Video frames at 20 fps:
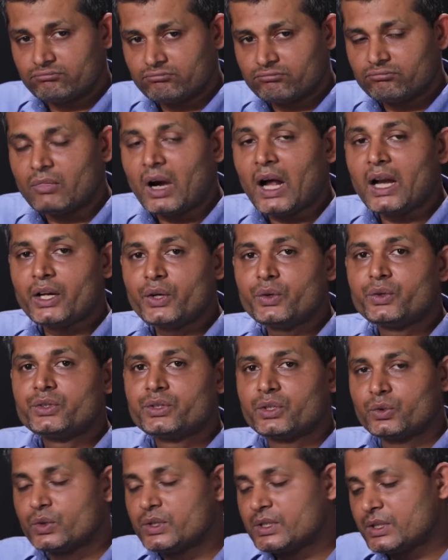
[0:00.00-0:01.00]

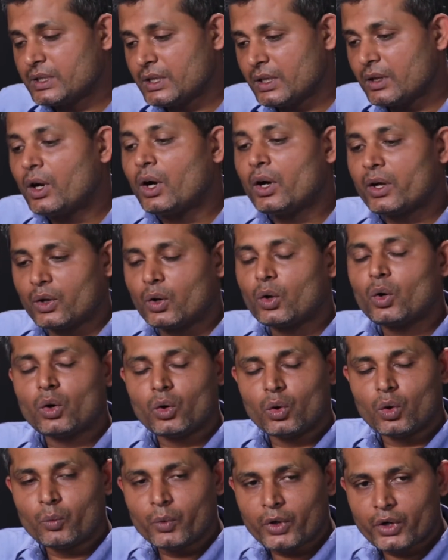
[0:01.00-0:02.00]
malnutrition, which is or
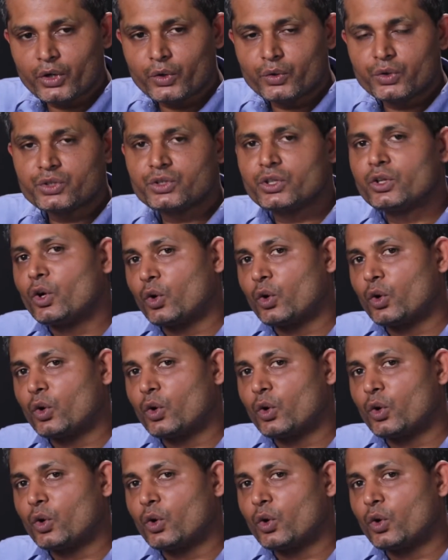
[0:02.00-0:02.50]
overnutrition